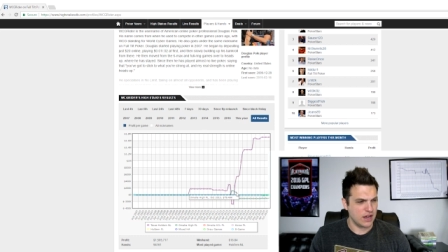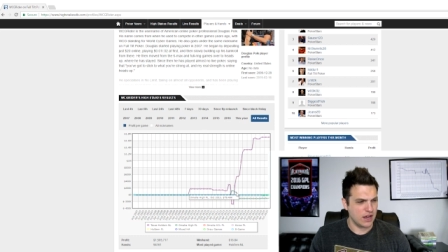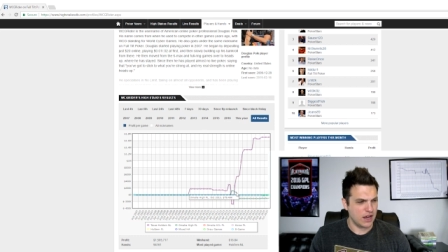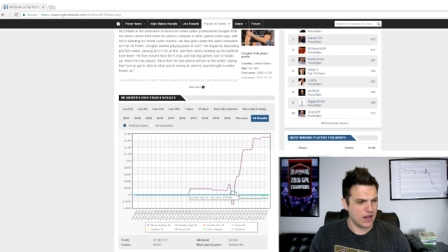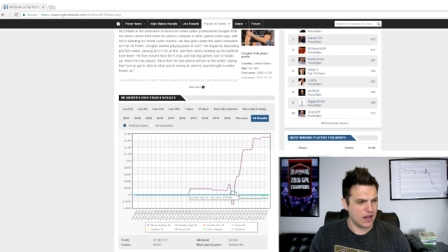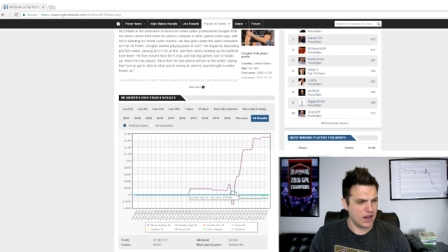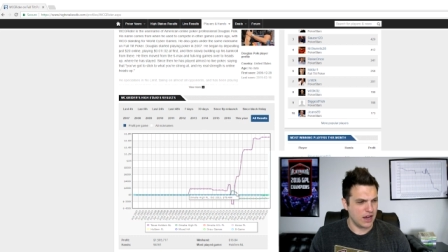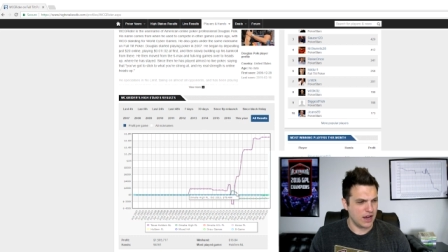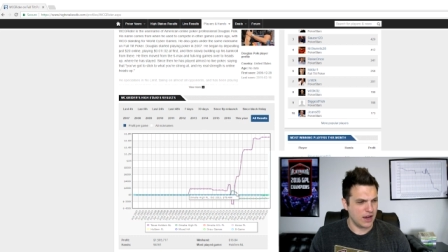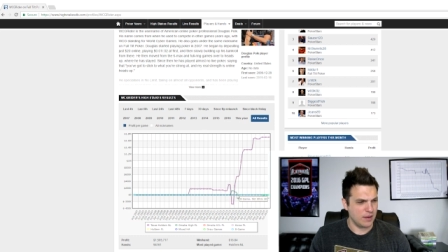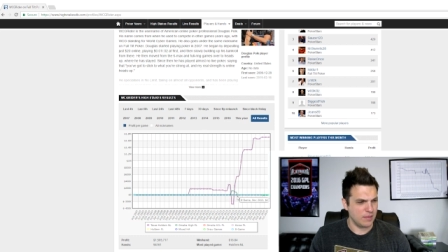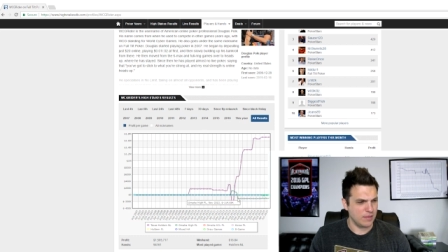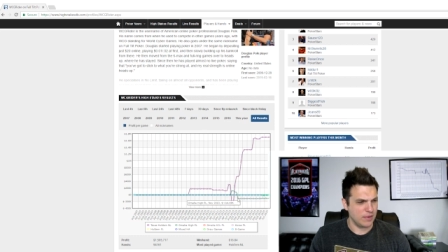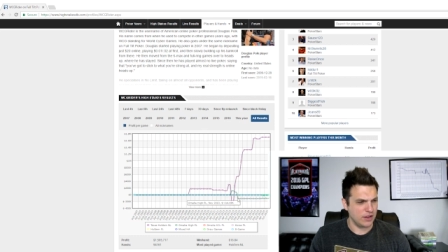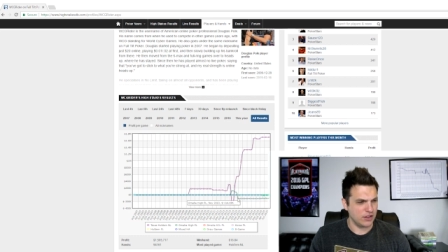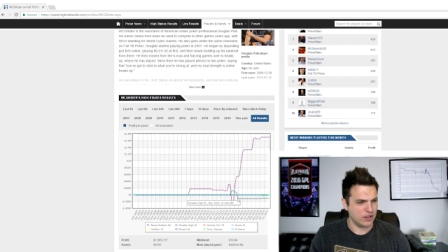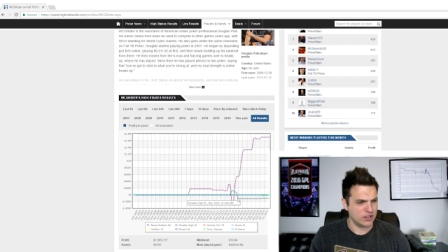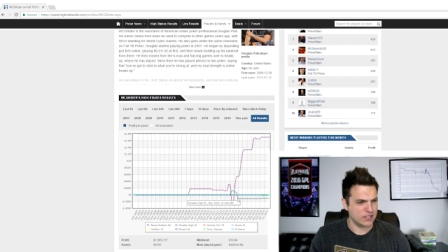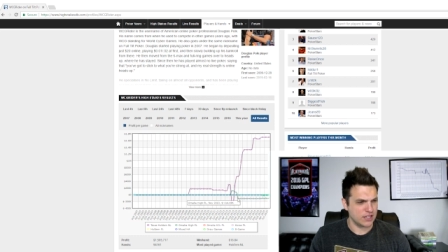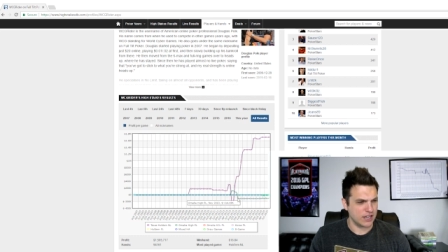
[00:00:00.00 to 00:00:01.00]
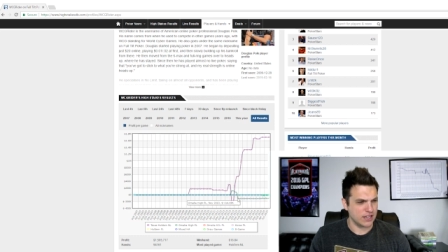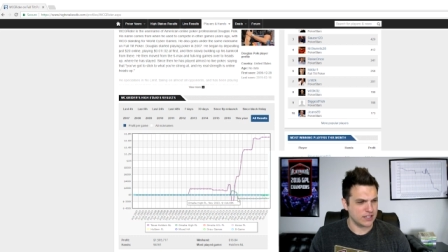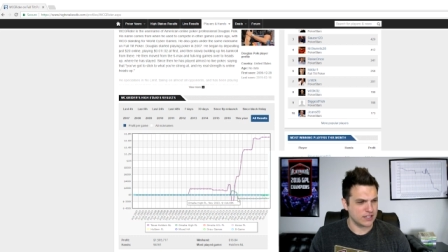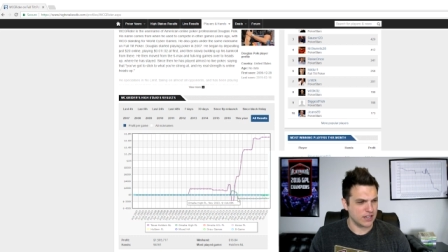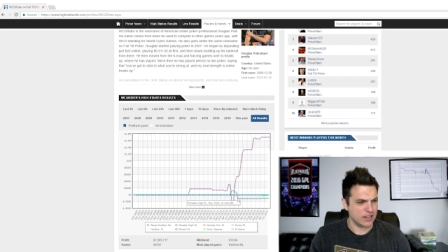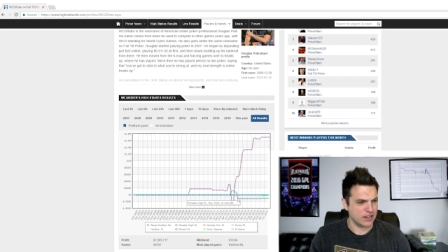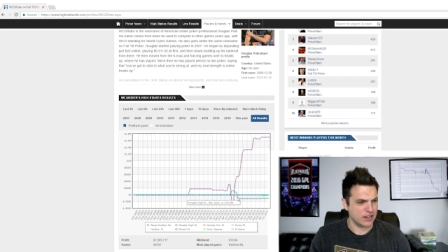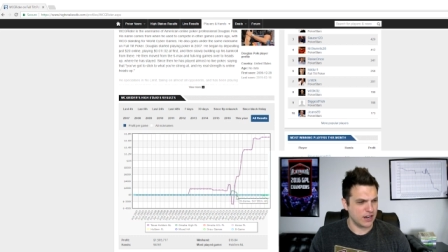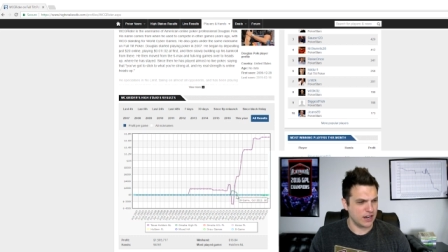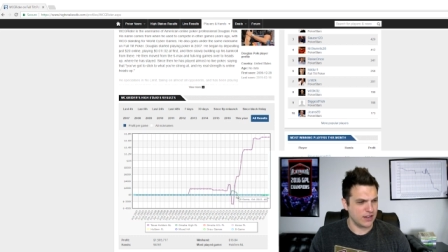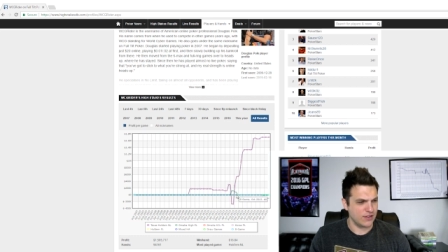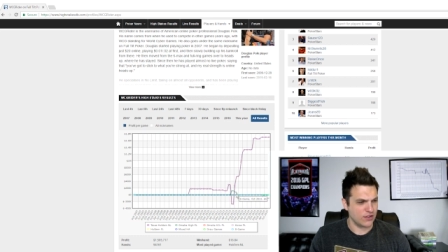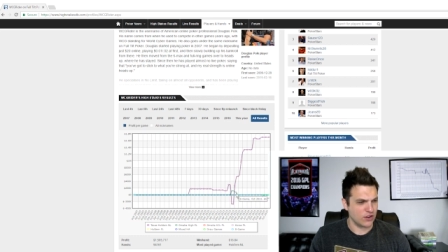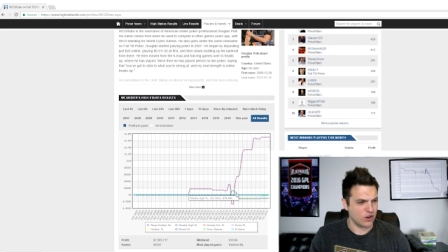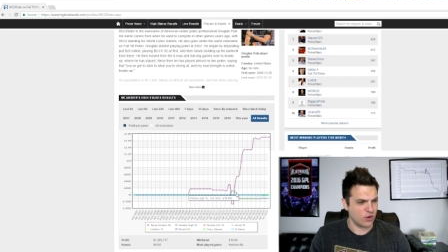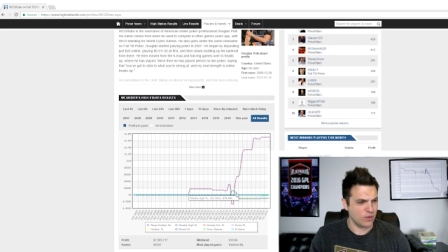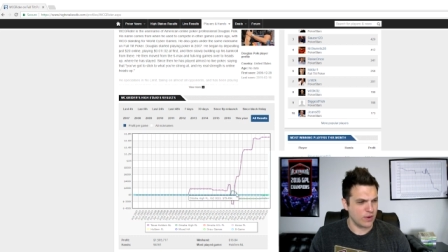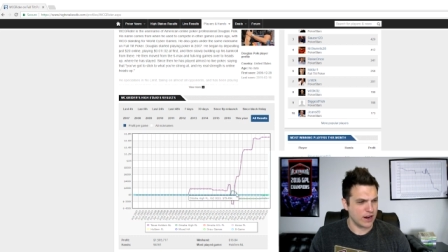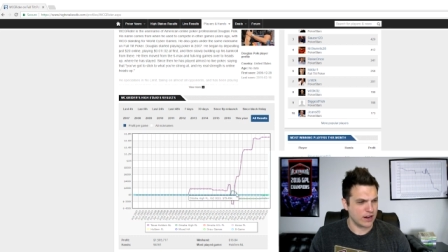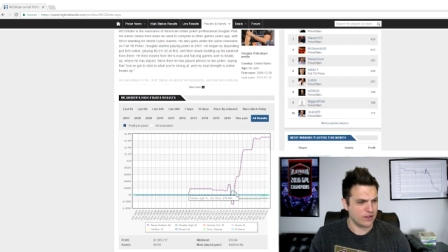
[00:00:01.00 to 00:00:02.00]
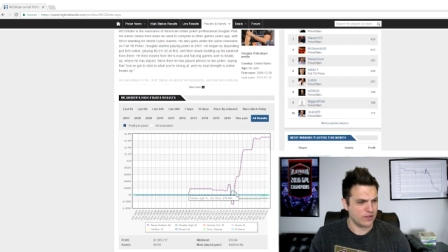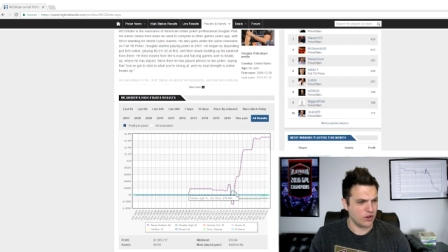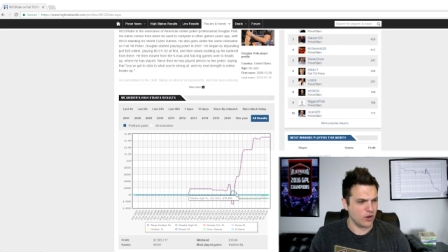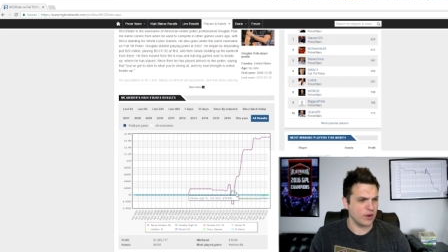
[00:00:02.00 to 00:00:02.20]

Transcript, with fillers: It looks like it's like not even correct.